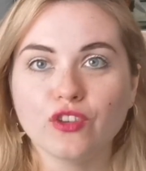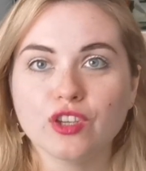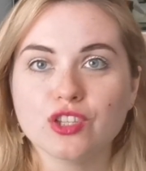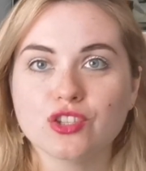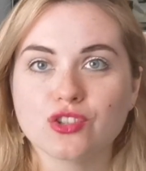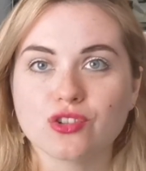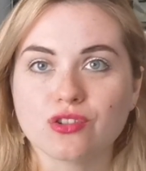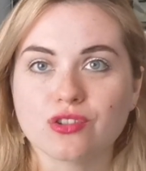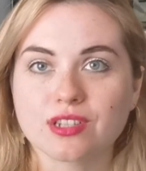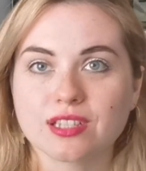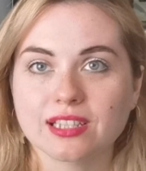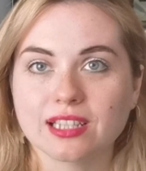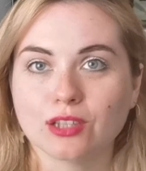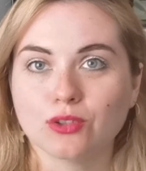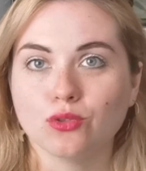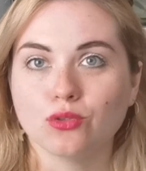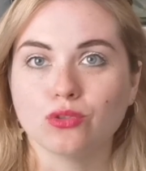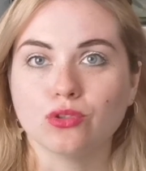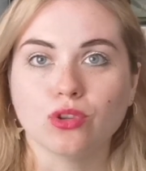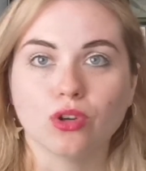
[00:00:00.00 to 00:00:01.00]
features
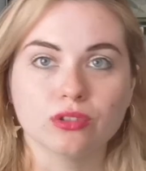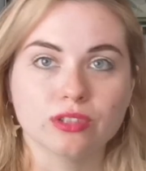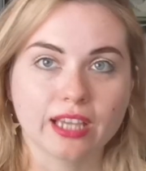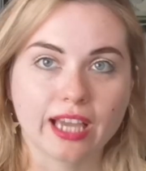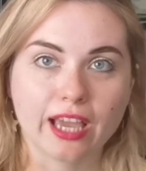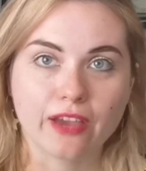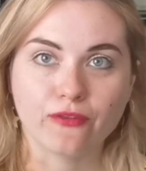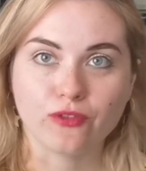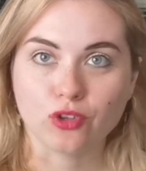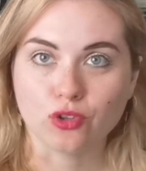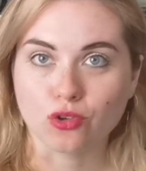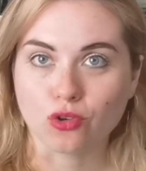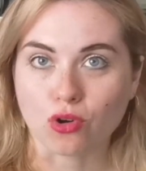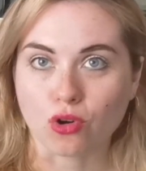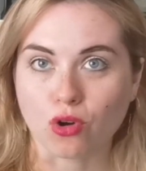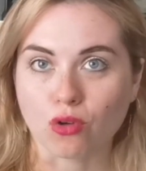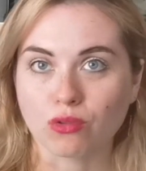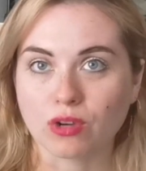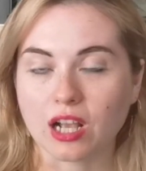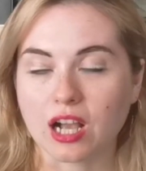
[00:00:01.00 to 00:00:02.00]
that you don't have in
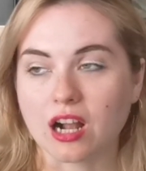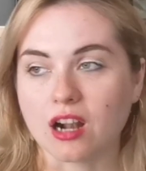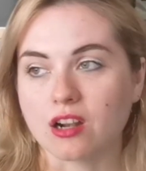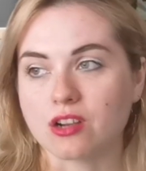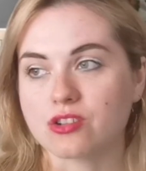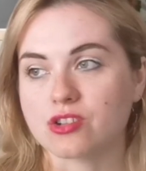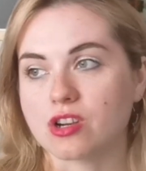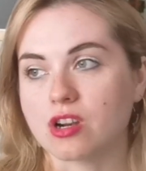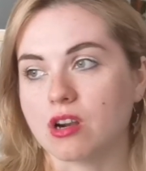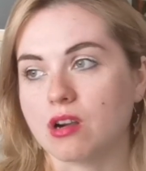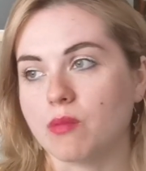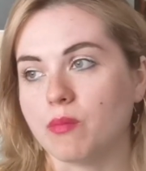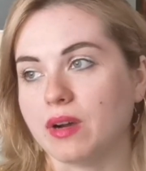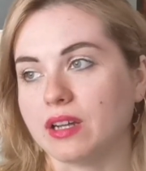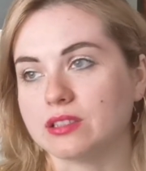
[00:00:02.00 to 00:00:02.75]
your own culture,